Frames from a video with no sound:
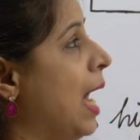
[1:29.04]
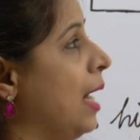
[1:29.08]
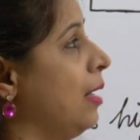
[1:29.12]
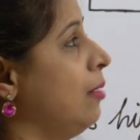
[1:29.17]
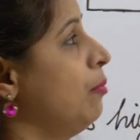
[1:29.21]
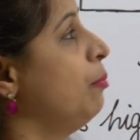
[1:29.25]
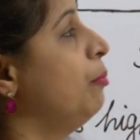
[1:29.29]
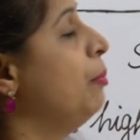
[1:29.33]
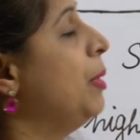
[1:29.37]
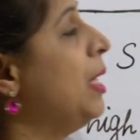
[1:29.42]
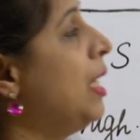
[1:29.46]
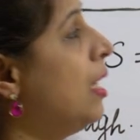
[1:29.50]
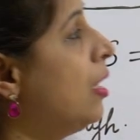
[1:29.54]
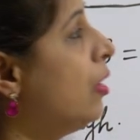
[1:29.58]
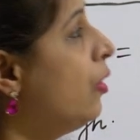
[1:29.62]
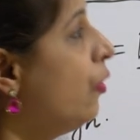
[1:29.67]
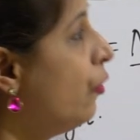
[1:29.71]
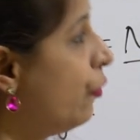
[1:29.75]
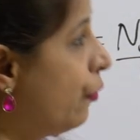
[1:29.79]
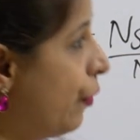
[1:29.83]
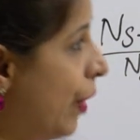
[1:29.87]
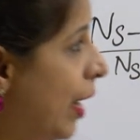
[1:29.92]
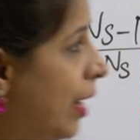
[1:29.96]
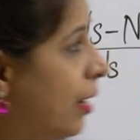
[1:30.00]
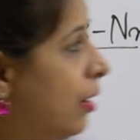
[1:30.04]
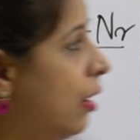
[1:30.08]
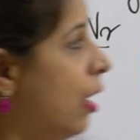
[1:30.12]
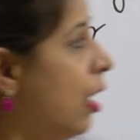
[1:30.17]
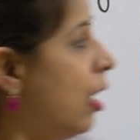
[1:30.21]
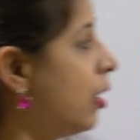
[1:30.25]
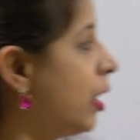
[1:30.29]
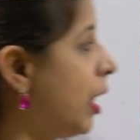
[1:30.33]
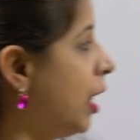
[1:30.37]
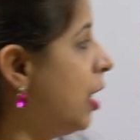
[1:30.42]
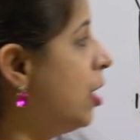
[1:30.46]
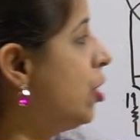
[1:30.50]
and being fed
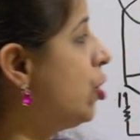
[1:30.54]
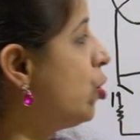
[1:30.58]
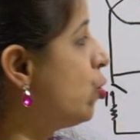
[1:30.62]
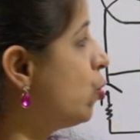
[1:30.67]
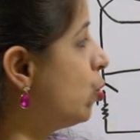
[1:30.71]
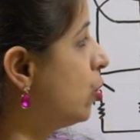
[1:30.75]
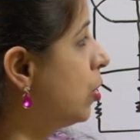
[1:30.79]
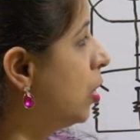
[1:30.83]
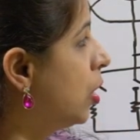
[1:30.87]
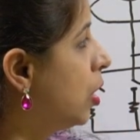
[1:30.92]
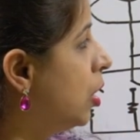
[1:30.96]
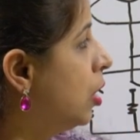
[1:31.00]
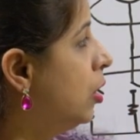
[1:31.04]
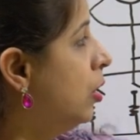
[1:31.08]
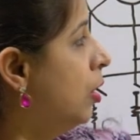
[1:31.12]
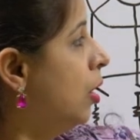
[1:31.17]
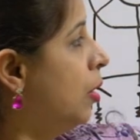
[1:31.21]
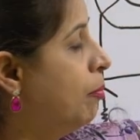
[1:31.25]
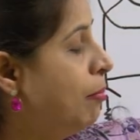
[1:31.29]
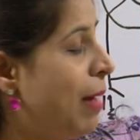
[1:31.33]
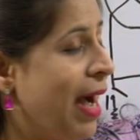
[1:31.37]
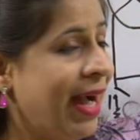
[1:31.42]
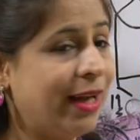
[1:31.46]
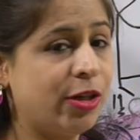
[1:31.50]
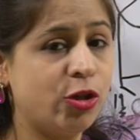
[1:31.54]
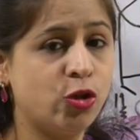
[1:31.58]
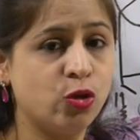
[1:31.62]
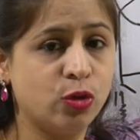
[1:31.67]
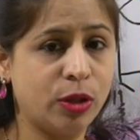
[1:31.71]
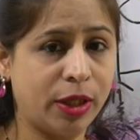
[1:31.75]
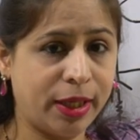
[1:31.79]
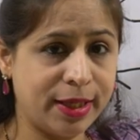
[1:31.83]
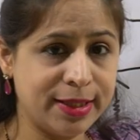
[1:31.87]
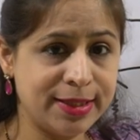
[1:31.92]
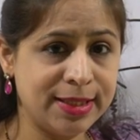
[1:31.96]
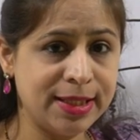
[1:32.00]
again to the back to
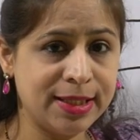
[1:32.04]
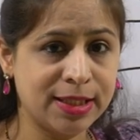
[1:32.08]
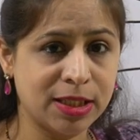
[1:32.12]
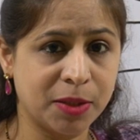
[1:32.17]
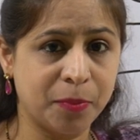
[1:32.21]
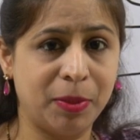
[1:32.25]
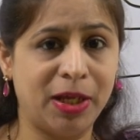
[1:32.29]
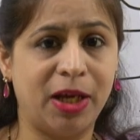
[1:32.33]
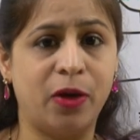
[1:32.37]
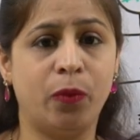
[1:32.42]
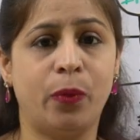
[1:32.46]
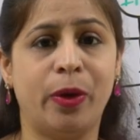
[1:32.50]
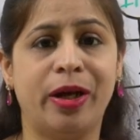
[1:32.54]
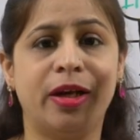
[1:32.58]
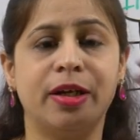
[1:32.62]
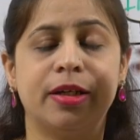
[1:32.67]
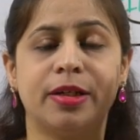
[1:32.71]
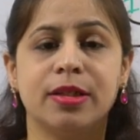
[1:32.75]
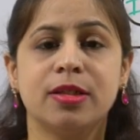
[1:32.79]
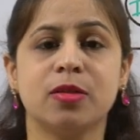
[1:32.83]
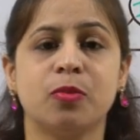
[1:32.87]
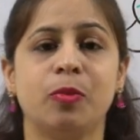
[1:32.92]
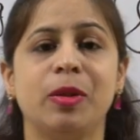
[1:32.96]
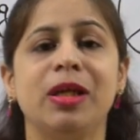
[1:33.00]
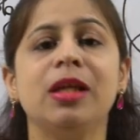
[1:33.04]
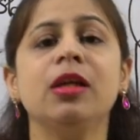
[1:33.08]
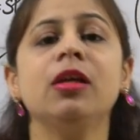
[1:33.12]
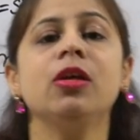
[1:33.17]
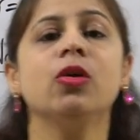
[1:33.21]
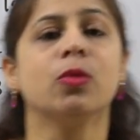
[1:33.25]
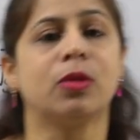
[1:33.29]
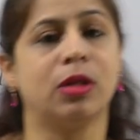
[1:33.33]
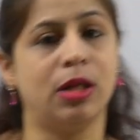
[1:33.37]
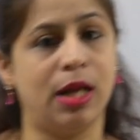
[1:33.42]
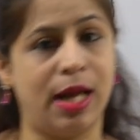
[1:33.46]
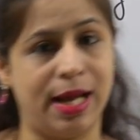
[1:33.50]
the A C supply where it is being
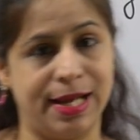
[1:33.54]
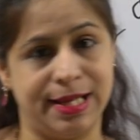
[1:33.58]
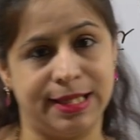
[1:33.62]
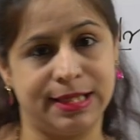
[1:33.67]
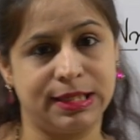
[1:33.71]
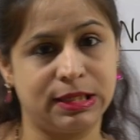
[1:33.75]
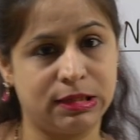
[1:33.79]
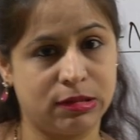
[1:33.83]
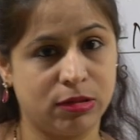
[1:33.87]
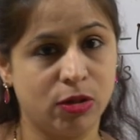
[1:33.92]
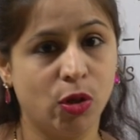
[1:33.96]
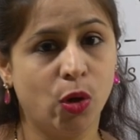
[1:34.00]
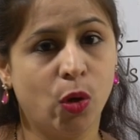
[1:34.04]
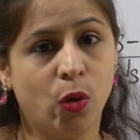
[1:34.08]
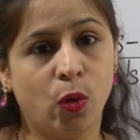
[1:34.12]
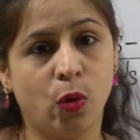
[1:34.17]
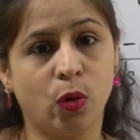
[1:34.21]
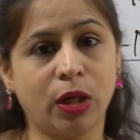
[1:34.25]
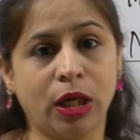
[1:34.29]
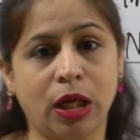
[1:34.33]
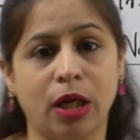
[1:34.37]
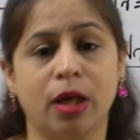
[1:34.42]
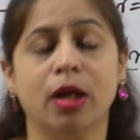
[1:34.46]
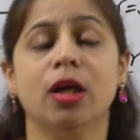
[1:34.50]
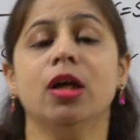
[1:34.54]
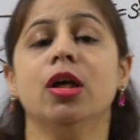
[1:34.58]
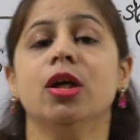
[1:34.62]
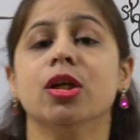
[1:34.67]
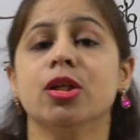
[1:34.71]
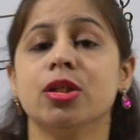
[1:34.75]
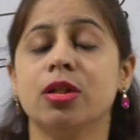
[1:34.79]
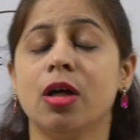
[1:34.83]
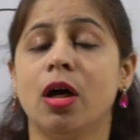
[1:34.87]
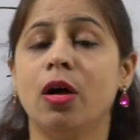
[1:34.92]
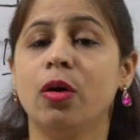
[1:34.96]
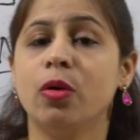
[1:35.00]
utilized. Okay,
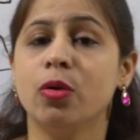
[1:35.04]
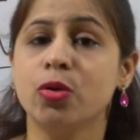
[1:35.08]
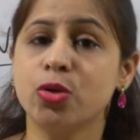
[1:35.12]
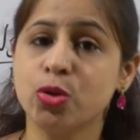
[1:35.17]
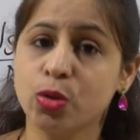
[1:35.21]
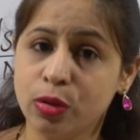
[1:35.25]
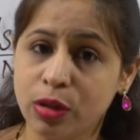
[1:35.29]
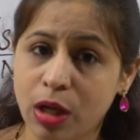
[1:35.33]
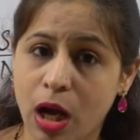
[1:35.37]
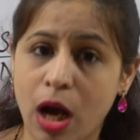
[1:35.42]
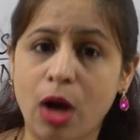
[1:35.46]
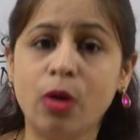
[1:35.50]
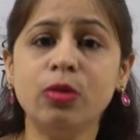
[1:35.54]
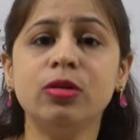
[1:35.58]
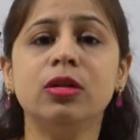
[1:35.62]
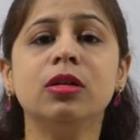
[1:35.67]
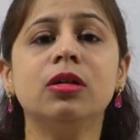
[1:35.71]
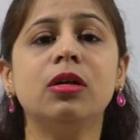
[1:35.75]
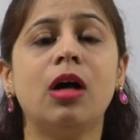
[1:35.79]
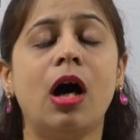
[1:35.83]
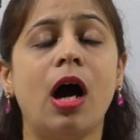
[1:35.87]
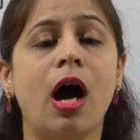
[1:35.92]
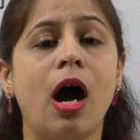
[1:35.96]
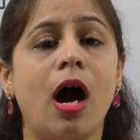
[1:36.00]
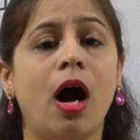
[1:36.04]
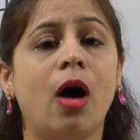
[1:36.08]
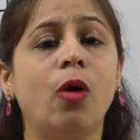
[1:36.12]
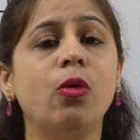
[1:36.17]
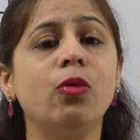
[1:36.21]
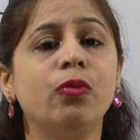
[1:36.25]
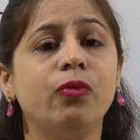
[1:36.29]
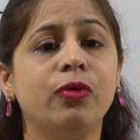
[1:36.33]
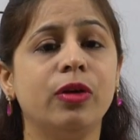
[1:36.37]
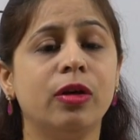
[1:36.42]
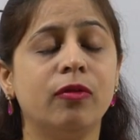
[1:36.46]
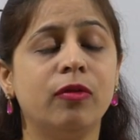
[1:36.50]
so so now the how
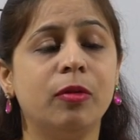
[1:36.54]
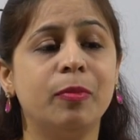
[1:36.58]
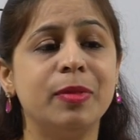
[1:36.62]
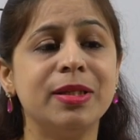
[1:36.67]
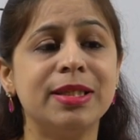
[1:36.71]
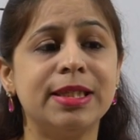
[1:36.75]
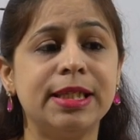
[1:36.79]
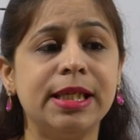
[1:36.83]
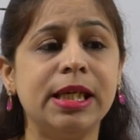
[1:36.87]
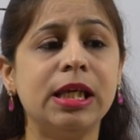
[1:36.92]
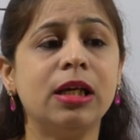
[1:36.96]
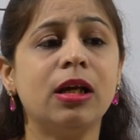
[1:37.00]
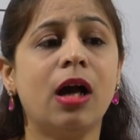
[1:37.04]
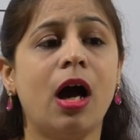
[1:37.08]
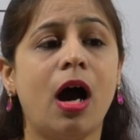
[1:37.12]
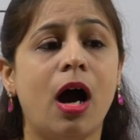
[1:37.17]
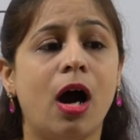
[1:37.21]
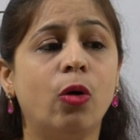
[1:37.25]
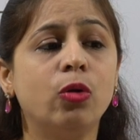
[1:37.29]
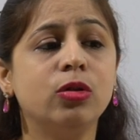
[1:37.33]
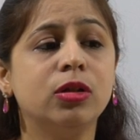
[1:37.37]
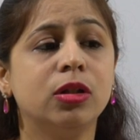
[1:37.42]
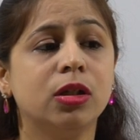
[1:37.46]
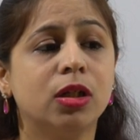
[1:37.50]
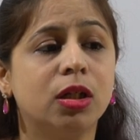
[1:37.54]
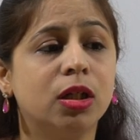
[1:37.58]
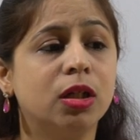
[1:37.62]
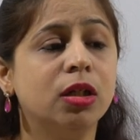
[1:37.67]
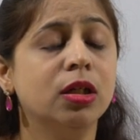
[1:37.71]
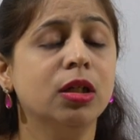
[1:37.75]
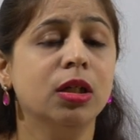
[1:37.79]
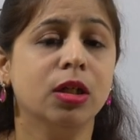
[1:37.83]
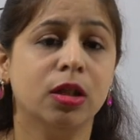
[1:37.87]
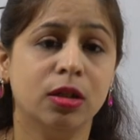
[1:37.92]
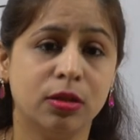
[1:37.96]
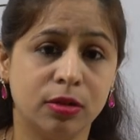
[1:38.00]
we will be seeing how the
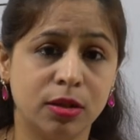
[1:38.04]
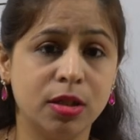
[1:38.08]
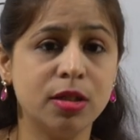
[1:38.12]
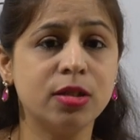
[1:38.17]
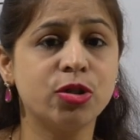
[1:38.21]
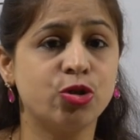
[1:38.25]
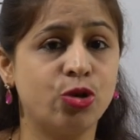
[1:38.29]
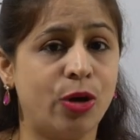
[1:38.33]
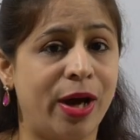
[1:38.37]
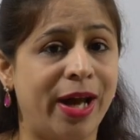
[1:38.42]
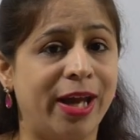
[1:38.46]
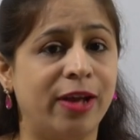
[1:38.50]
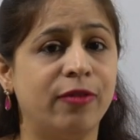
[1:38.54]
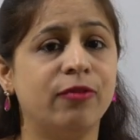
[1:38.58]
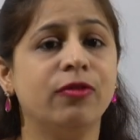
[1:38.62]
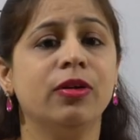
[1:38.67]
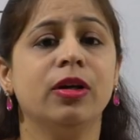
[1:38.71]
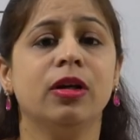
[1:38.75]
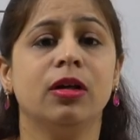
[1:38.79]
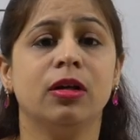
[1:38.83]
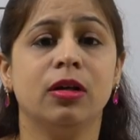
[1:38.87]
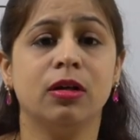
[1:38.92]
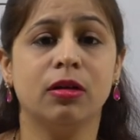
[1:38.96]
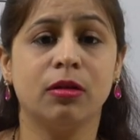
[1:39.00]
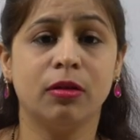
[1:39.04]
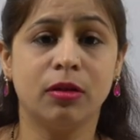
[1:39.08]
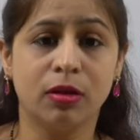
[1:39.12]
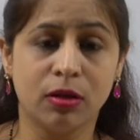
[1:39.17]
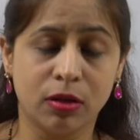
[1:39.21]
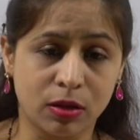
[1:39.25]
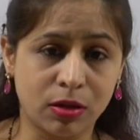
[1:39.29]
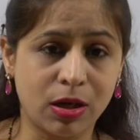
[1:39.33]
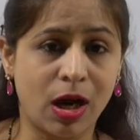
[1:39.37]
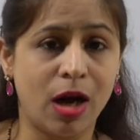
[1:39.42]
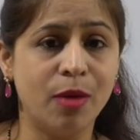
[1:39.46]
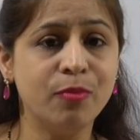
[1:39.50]
this drive
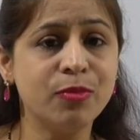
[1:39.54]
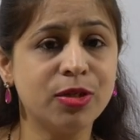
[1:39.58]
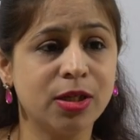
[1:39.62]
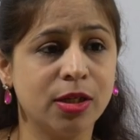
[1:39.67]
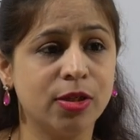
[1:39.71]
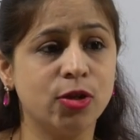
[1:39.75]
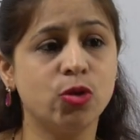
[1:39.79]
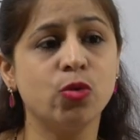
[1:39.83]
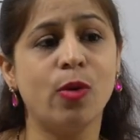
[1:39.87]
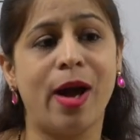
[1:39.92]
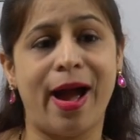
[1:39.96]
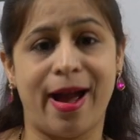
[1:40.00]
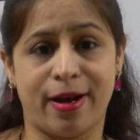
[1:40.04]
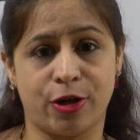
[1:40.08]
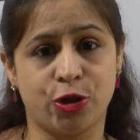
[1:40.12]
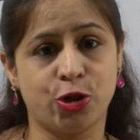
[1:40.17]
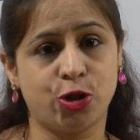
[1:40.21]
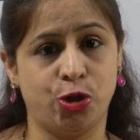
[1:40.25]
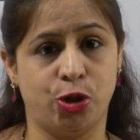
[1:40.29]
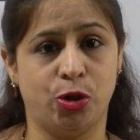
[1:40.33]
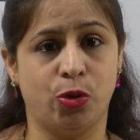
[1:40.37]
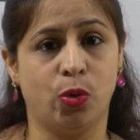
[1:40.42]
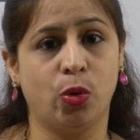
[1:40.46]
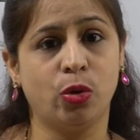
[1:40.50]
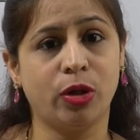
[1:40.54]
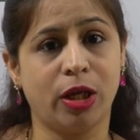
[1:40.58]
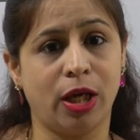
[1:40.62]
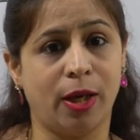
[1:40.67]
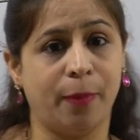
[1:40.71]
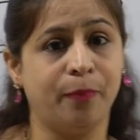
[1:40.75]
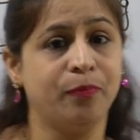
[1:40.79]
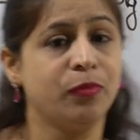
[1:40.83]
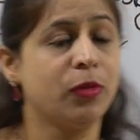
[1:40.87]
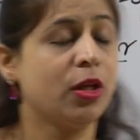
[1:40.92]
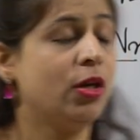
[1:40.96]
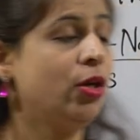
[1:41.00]
uh, comes into action.
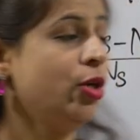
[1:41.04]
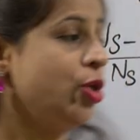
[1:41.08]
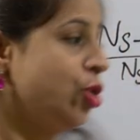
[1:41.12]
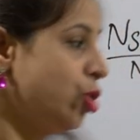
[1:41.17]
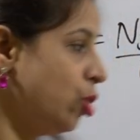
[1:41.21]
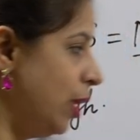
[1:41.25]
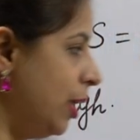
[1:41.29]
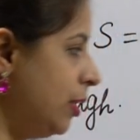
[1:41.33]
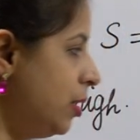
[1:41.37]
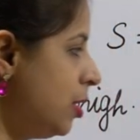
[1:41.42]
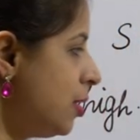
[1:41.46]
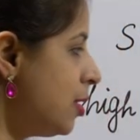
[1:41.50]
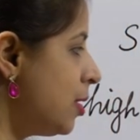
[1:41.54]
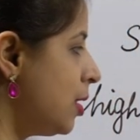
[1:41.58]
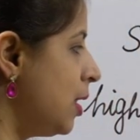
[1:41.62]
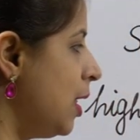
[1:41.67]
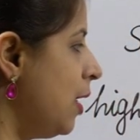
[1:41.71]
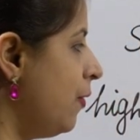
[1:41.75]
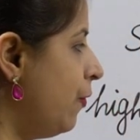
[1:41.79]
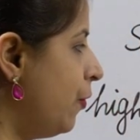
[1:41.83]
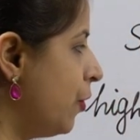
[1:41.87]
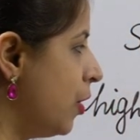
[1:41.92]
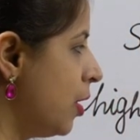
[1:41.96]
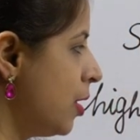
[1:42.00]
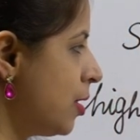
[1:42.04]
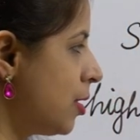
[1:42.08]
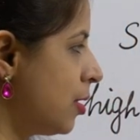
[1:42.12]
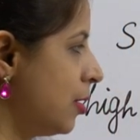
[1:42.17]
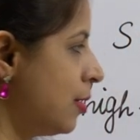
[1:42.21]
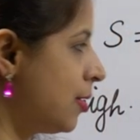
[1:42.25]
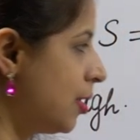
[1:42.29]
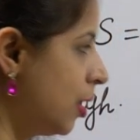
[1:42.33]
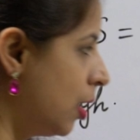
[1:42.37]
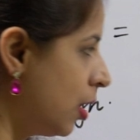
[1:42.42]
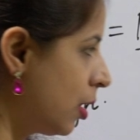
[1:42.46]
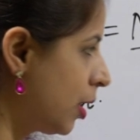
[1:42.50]
Okay, so let us see
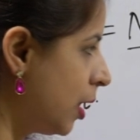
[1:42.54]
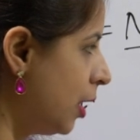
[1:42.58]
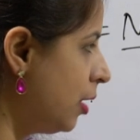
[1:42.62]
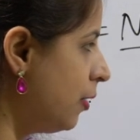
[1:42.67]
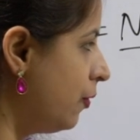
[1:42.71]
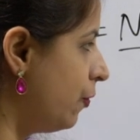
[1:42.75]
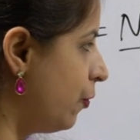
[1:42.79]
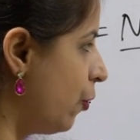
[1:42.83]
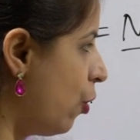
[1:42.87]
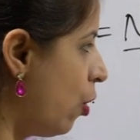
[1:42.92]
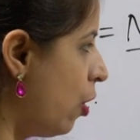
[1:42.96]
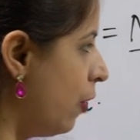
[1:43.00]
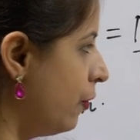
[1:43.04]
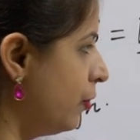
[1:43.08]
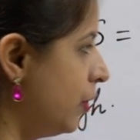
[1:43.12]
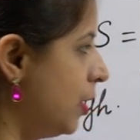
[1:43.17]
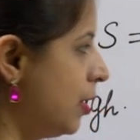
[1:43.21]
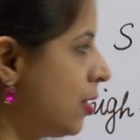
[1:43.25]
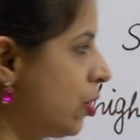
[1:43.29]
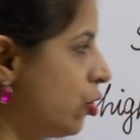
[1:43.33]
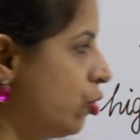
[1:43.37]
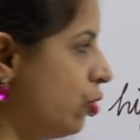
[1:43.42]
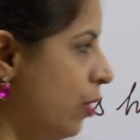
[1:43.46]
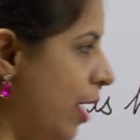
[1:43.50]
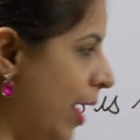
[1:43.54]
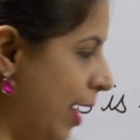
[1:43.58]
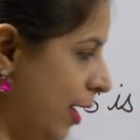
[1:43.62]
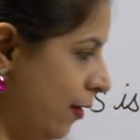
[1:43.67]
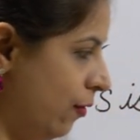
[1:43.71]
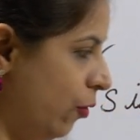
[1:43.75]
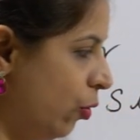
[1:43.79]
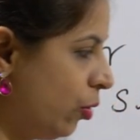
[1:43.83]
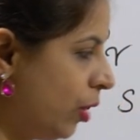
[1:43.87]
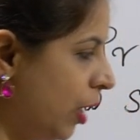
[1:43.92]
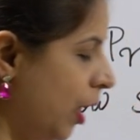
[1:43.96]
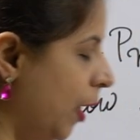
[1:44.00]
first the circuit of this
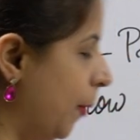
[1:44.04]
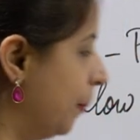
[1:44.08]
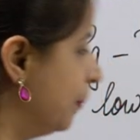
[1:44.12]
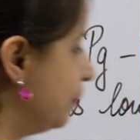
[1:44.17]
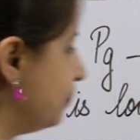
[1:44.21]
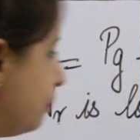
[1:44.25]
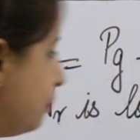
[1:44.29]
drive. Okay,